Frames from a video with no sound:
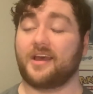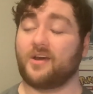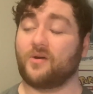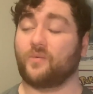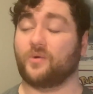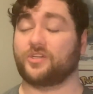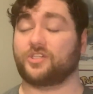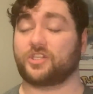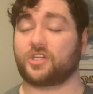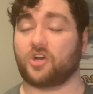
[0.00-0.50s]

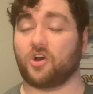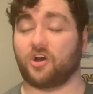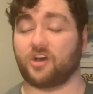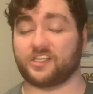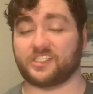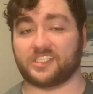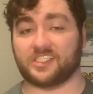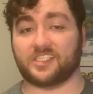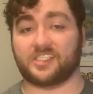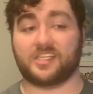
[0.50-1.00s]
which
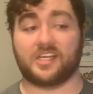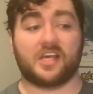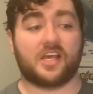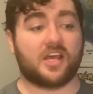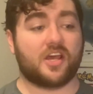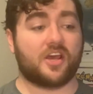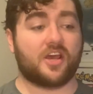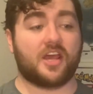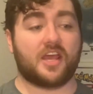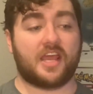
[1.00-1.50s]
causes
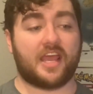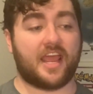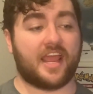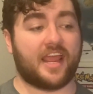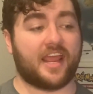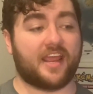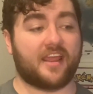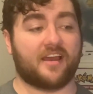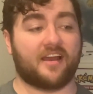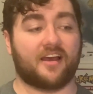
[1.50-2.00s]

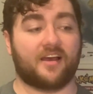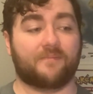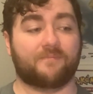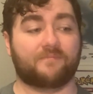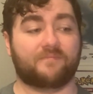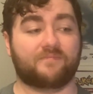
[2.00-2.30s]
a